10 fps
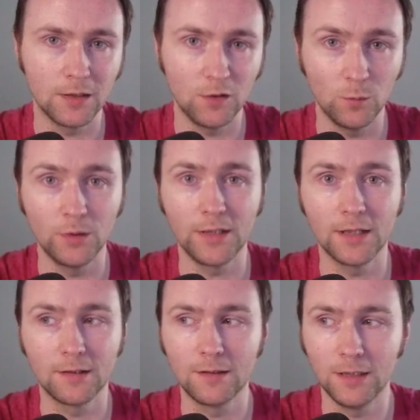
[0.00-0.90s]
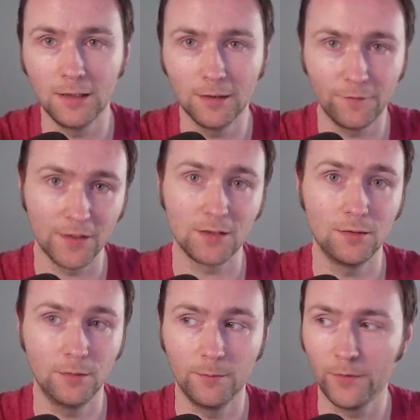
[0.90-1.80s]
you will get the
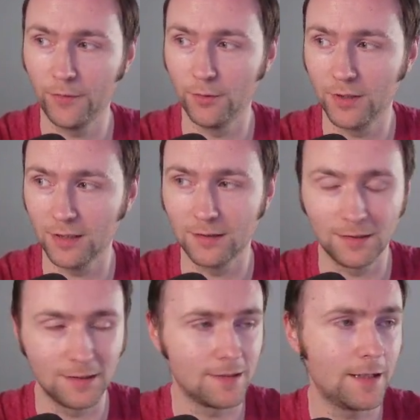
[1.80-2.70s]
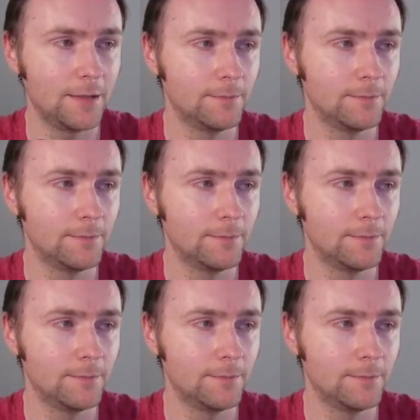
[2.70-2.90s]
official 3rd kit design